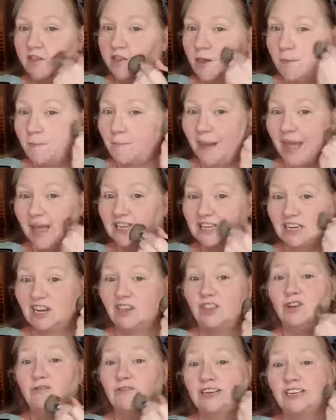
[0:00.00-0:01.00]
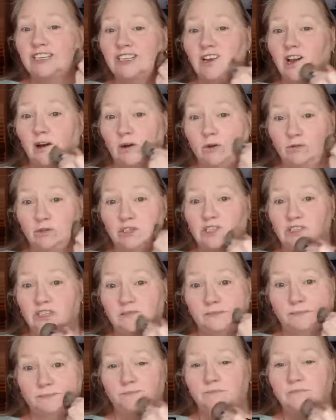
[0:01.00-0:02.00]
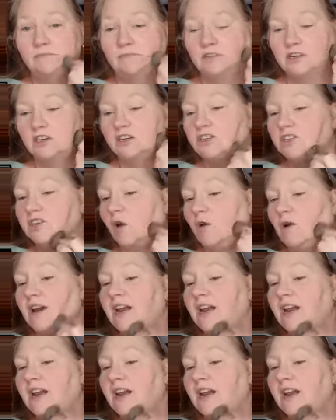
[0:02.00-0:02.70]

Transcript: the better the result. So